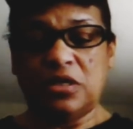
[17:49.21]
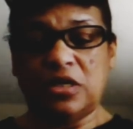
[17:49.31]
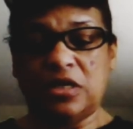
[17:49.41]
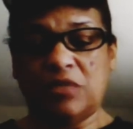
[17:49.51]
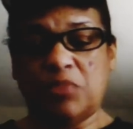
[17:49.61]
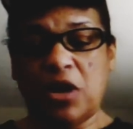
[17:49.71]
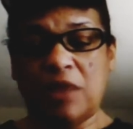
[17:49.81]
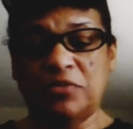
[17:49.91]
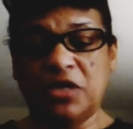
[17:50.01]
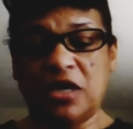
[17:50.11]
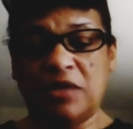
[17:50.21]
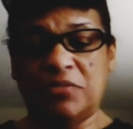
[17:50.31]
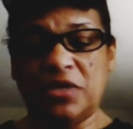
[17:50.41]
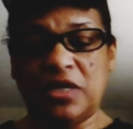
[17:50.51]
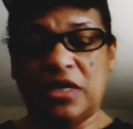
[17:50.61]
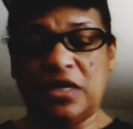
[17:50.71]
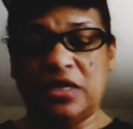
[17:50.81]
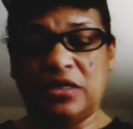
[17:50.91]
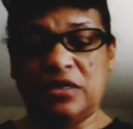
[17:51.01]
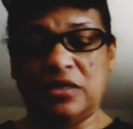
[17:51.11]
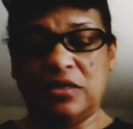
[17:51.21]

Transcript: and it popped up, and